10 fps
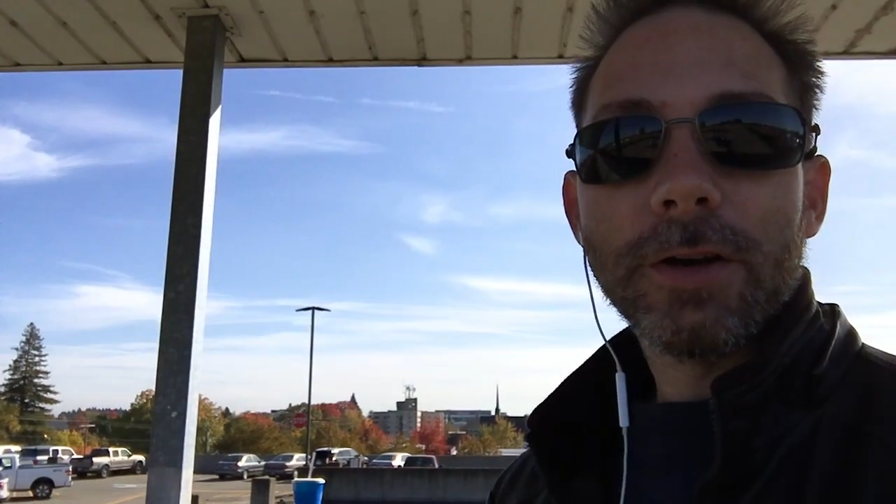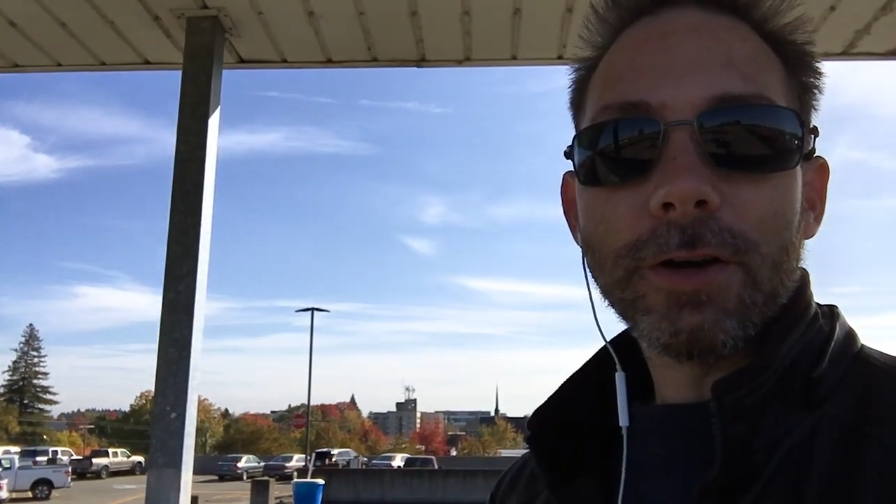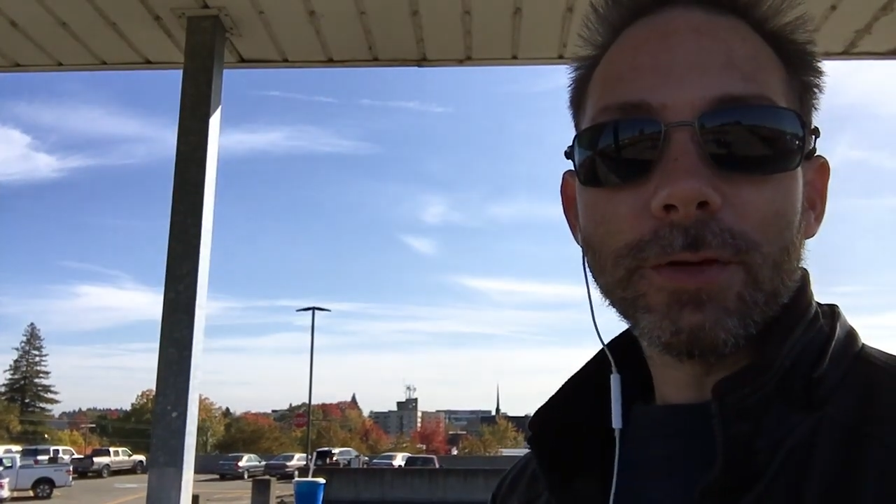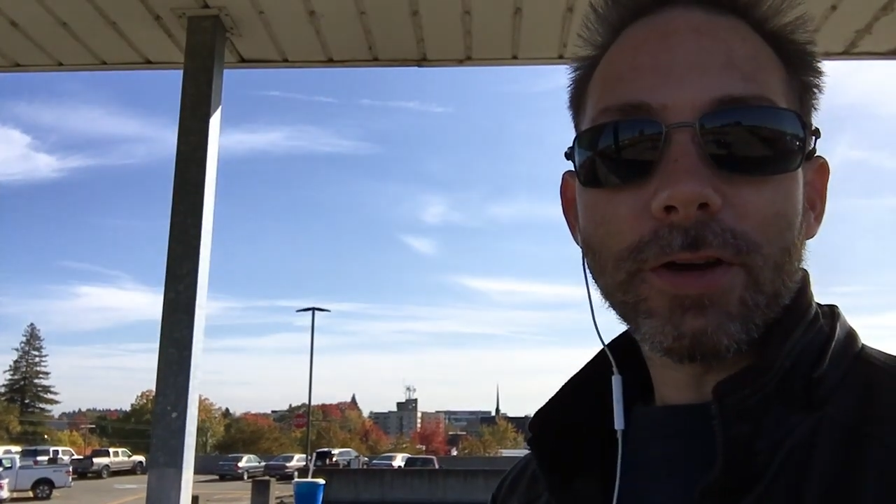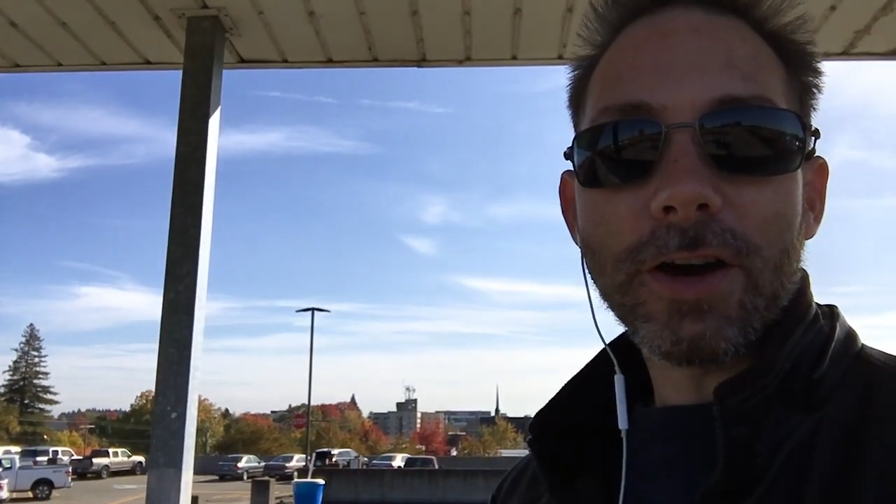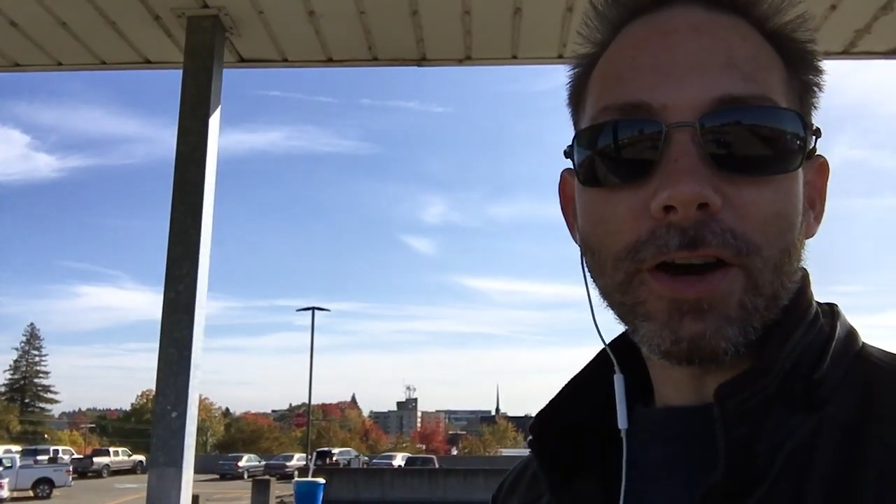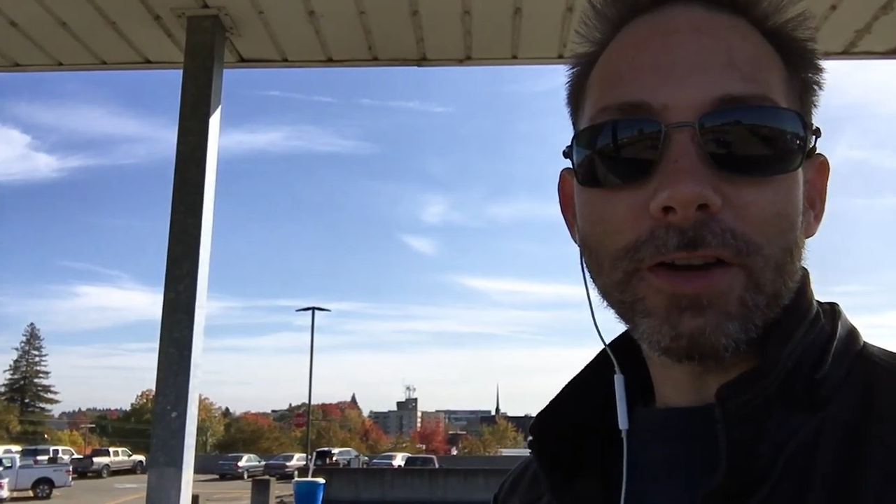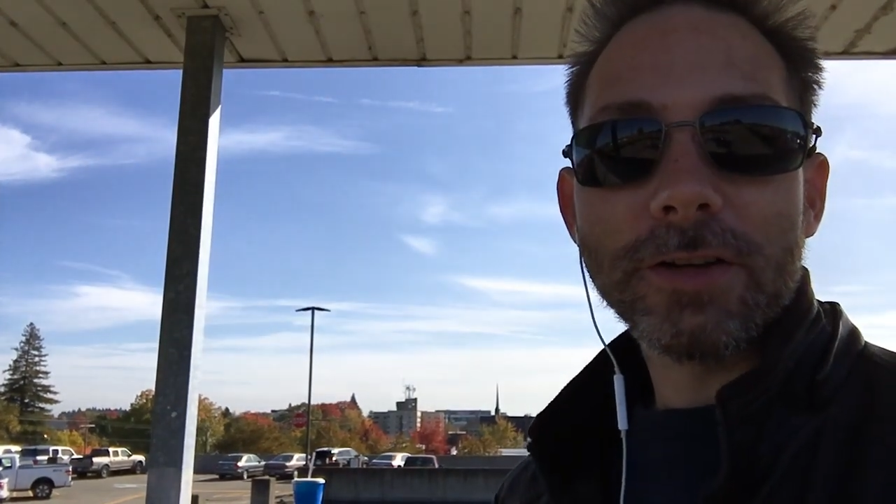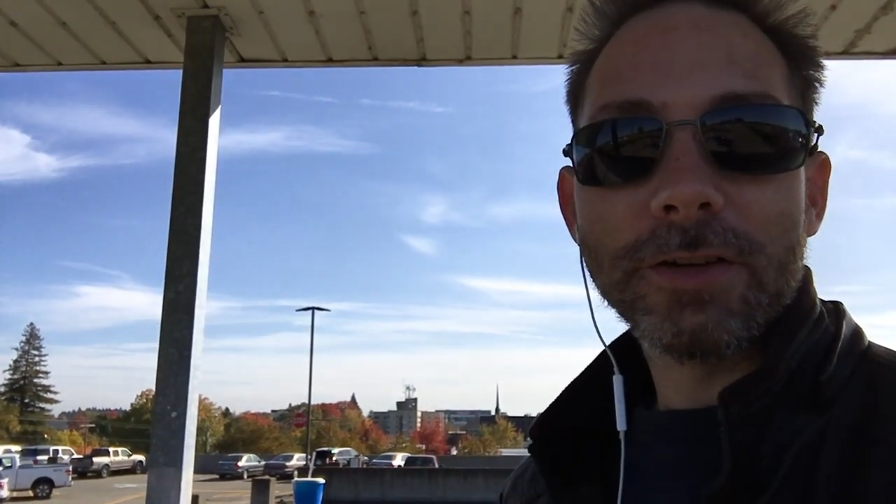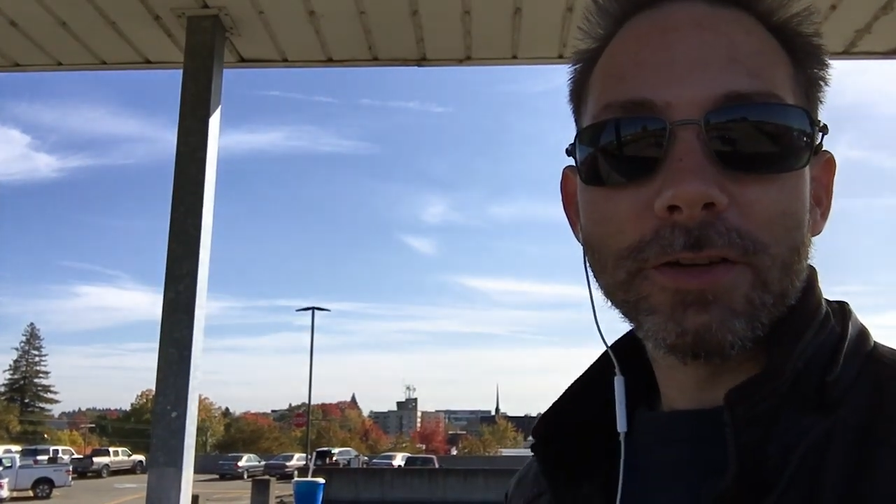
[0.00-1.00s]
Oh God.